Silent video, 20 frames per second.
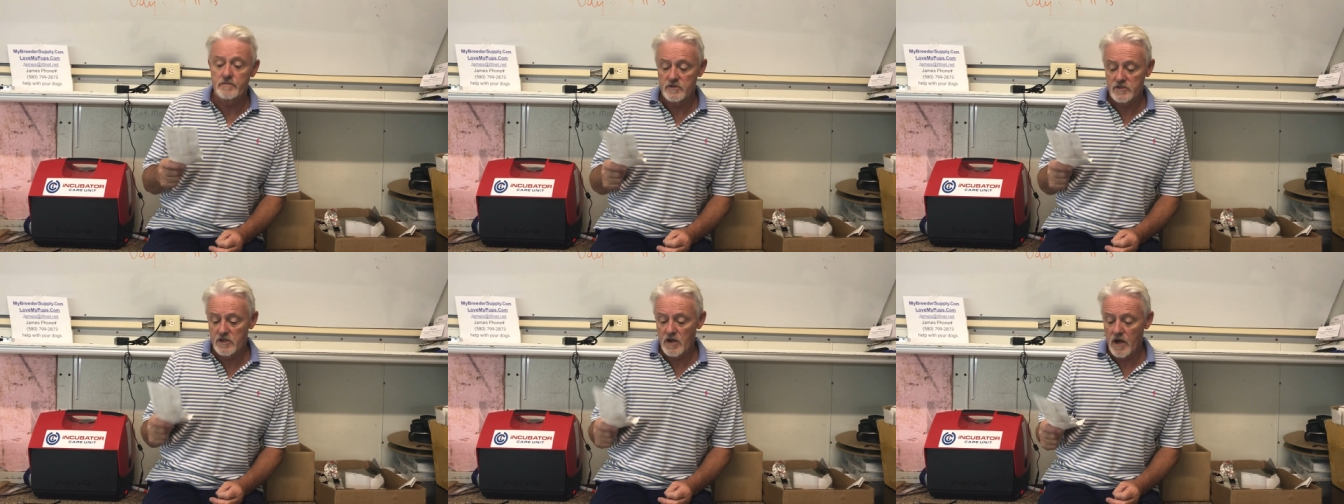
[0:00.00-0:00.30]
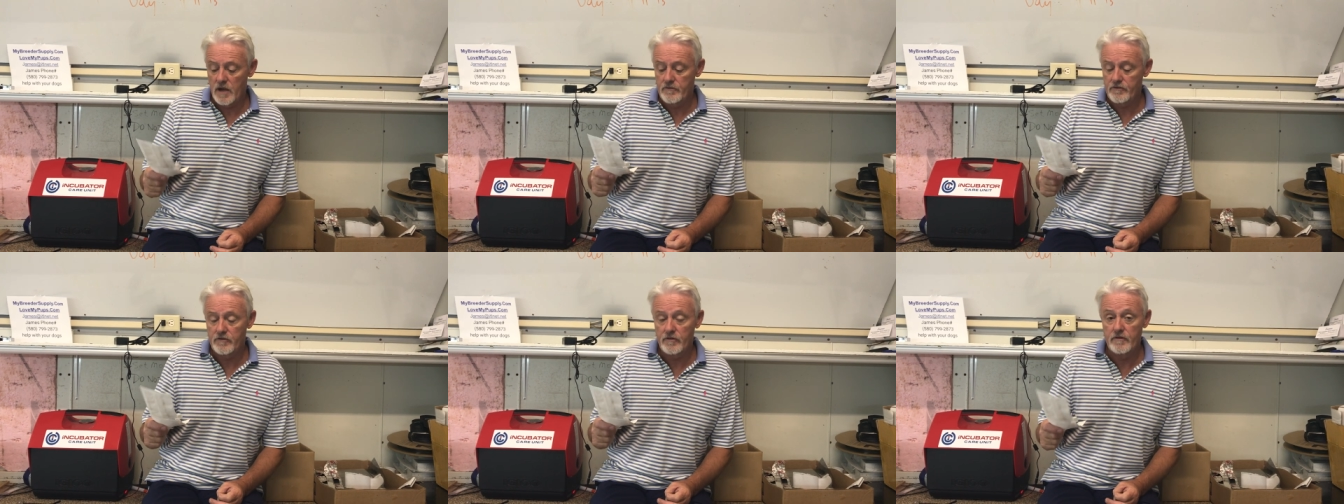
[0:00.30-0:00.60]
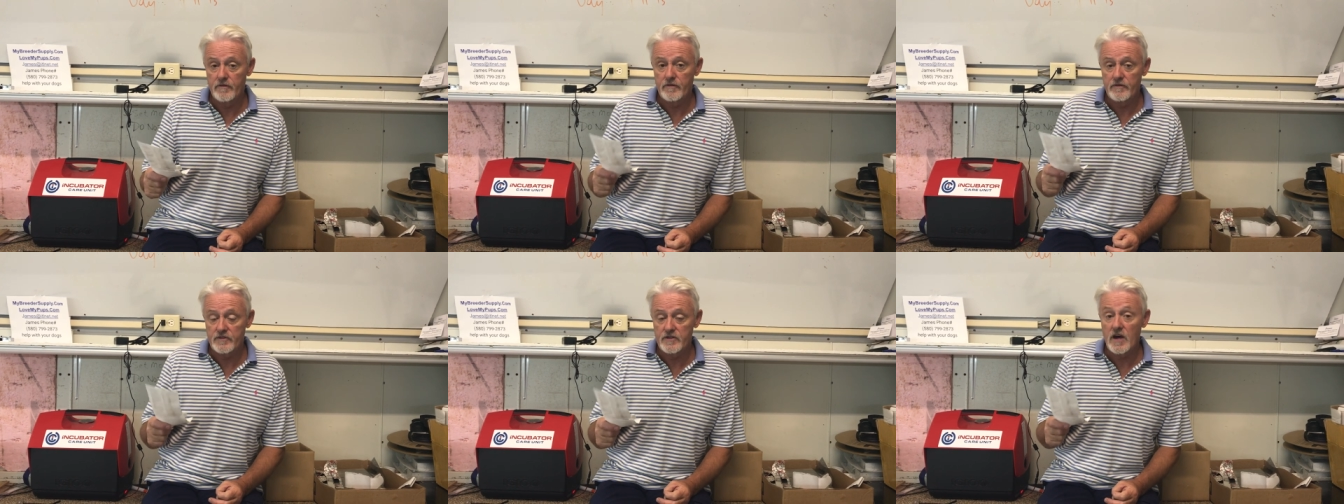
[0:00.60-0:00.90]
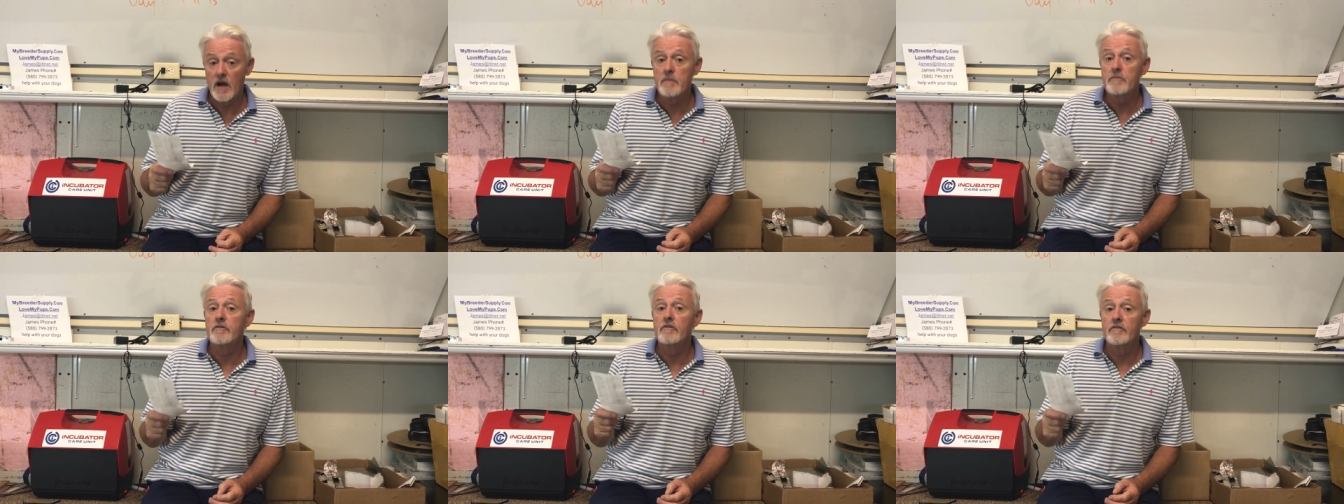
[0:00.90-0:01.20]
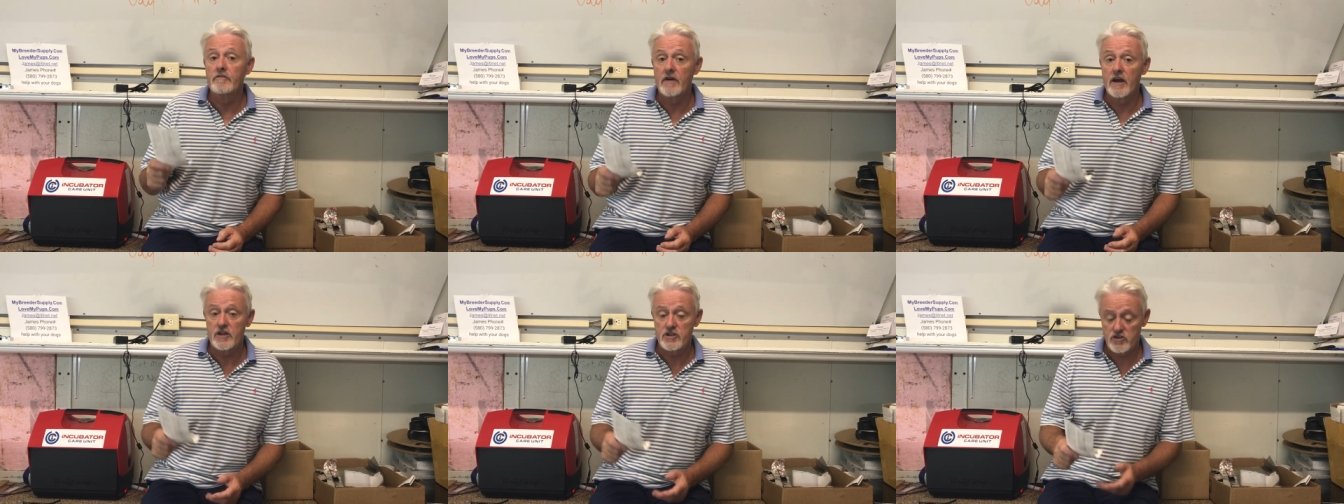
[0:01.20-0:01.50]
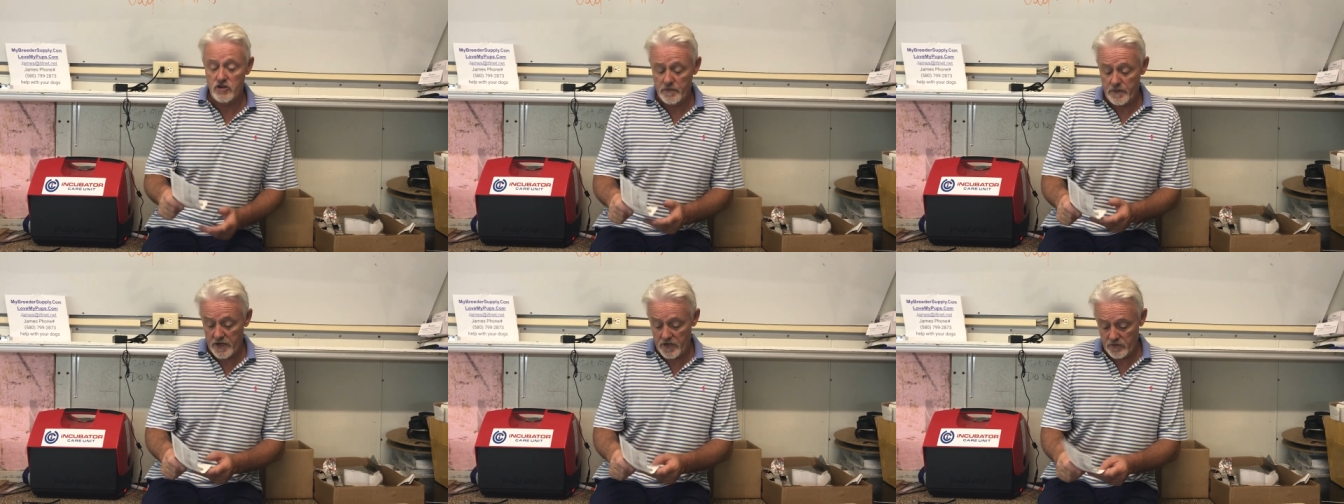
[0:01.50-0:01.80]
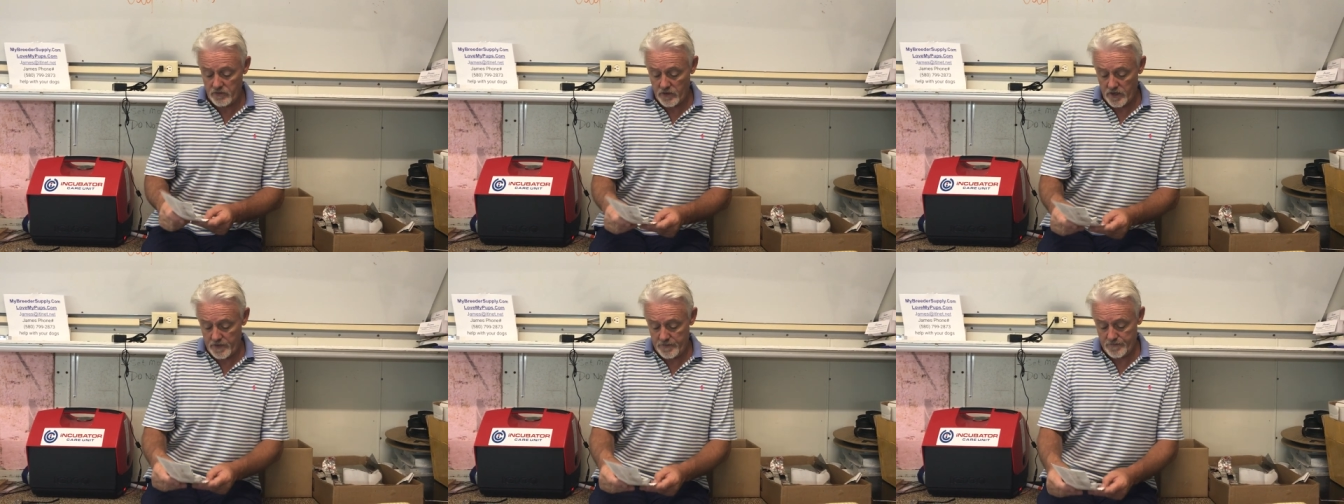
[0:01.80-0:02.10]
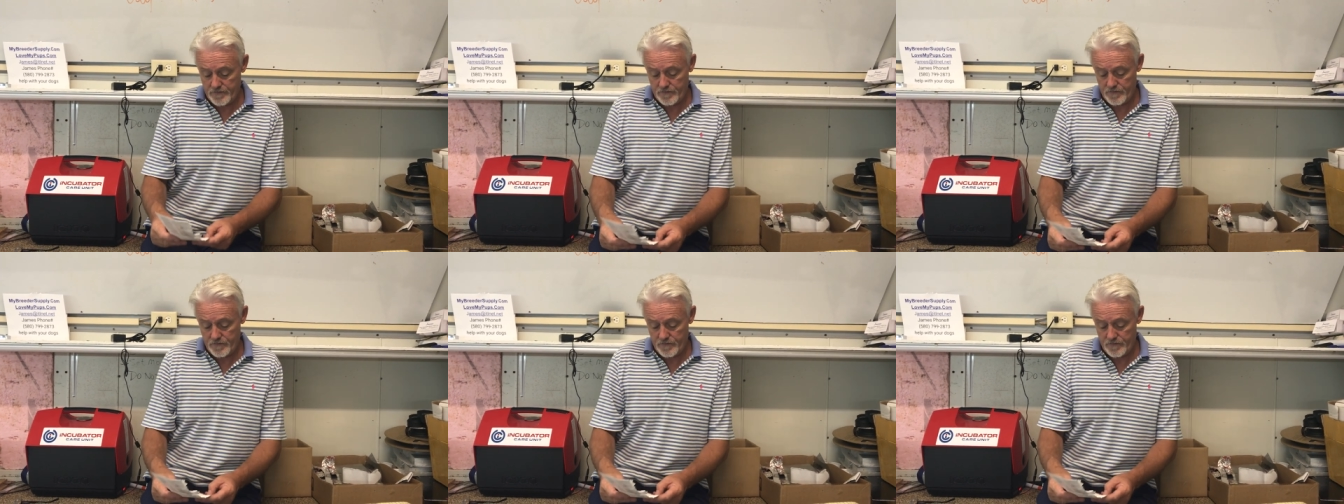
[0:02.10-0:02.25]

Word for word: time for time for a vet trip anyway.